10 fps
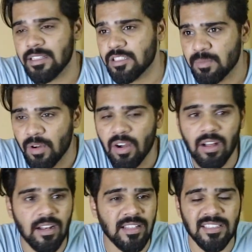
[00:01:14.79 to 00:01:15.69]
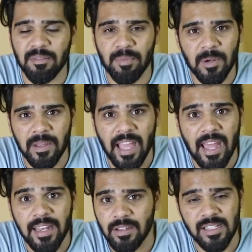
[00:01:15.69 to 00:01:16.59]
it's small, it's simple to
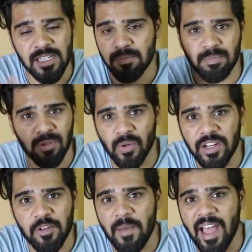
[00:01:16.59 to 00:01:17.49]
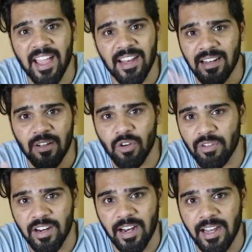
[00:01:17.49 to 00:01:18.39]
carry. You can just throw it in your bag and go
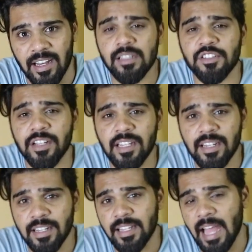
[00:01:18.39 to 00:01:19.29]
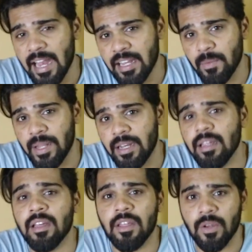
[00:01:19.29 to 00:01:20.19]
for a ride. It's really handy when
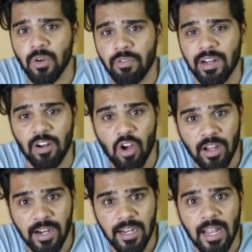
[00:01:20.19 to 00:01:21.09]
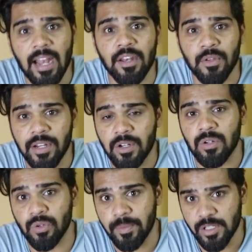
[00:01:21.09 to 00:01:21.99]
you go for a long ride and you need to
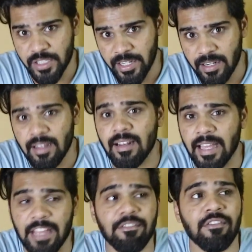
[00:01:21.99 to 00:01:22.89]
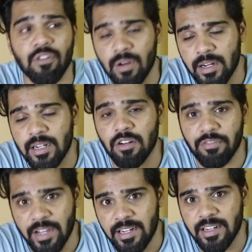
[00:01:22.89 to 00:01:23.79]
lube your chain like every 400 or
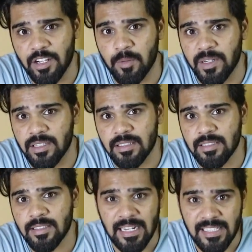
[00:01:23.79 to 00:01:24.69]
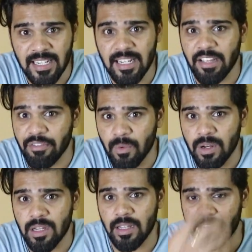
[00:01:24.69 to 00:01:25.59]
500 kilometers. And still, if you want
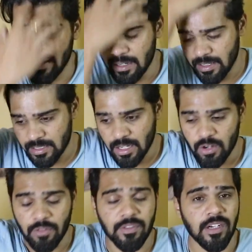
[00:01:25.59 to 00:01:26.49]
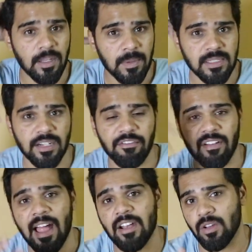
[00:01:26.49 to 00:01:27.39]
to avail a discount of 30%
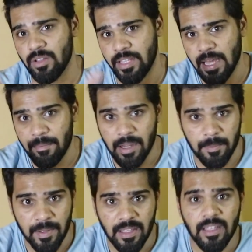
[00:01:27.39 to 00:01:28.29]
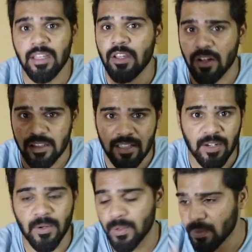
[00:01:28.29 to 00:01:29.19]
flat on the MRP, you can still
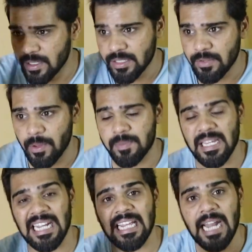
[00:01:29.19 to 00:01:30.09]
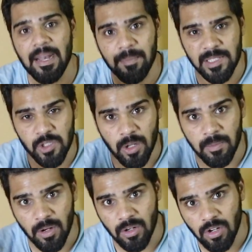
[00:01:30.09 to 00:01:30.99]
go to the website
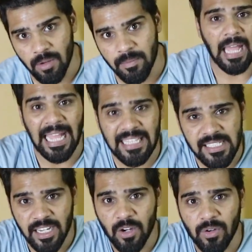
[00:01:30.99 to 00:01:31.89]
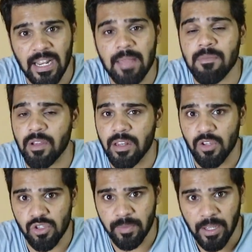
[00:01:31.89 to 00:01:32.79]
grandpitstop.com. At the checkout time, you can
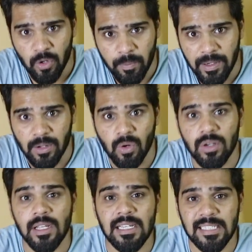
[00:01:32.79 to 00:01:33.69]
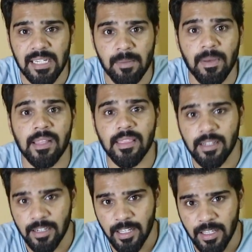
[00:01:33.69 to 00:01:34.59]
use my coupon code
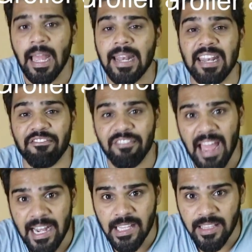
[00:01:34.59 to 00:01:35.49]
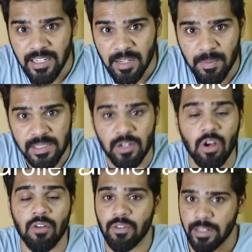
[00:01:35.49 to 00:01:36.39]
Sriman30 and get a flat 30%
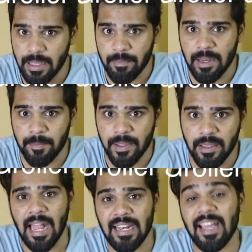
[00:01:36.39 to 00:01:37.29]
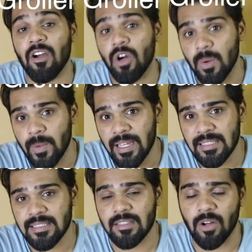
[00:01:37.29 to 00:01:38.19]
off on the MRP. And I
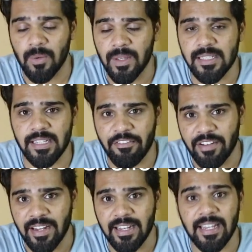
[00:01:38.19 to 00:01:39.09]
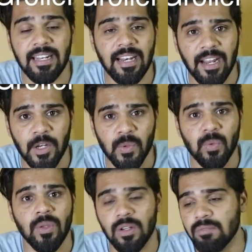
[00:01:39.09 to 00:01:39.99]
always definitely try
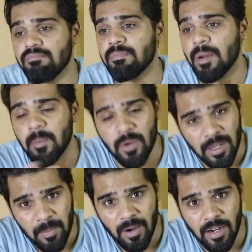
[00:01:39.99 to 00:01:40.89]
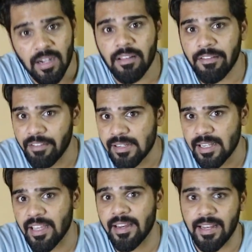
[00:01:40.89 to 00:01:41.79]
to promote a product if it's
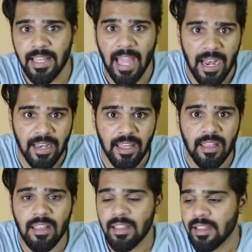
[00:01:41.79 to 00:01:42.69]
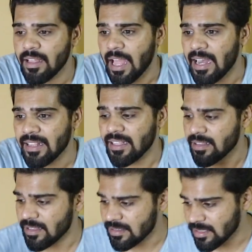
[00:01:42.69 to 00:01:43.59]
like really handy. And I
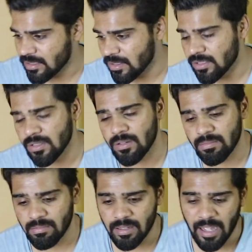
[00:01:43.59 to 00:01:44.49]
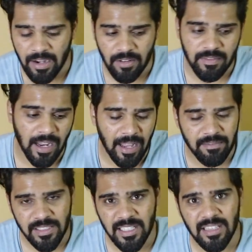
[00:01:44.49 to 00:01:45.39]
think this is also kind of
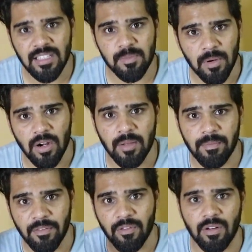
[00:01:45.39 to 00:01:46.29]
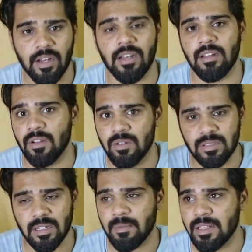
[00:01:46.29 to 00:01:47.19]
I've seen this product before in
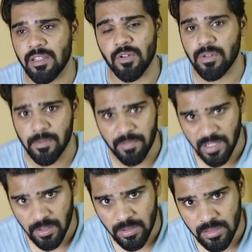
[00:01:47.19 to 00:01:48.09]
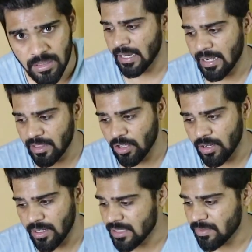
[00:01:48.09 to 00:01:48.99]
some other YouTube videos, and I
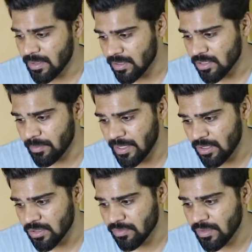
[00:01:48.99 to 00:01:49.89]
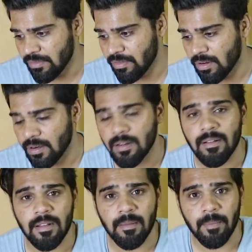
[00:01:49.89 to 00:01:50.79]
thought this will also be useful for
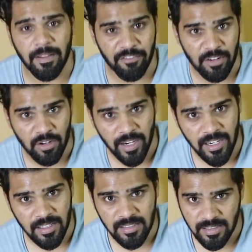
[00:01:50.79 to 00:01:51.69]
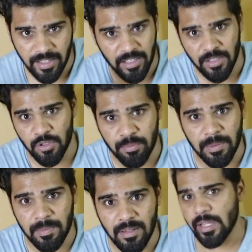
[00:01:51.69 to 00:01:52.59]
my fellow riders like you
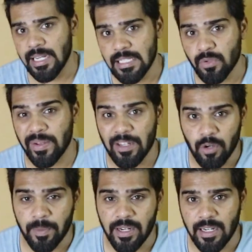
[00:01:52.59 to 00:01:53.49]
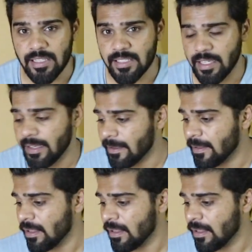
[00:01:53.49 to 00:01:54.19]
people. Then let's quickly open it and see